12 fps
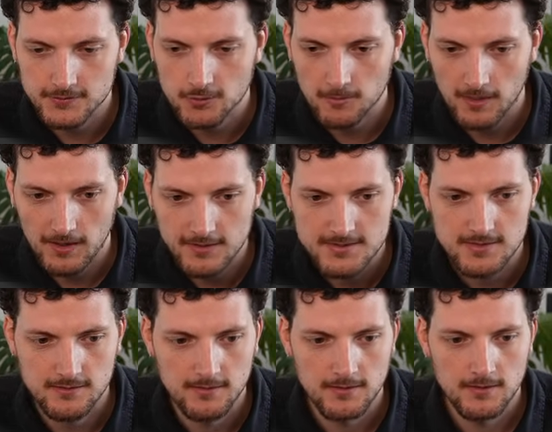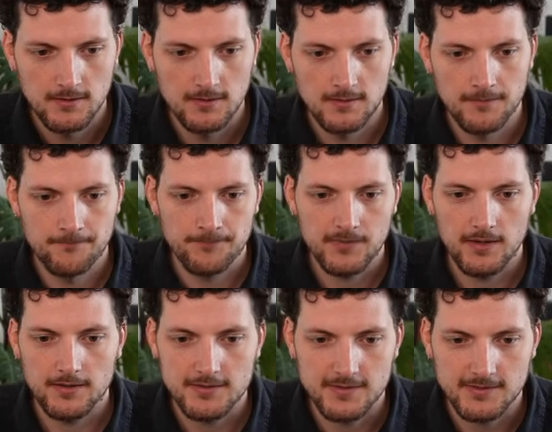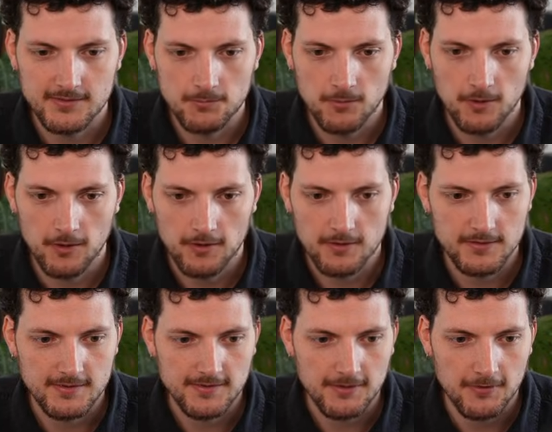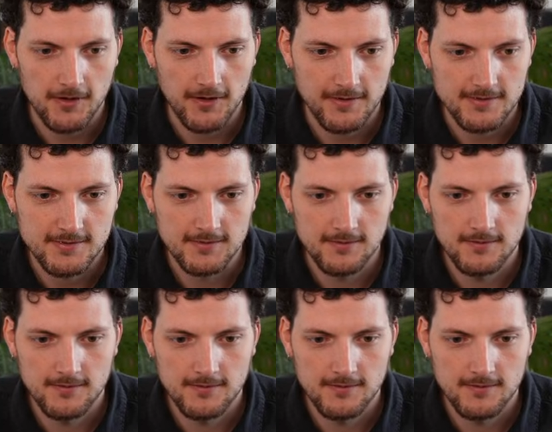command. And it doesn't work. That's great.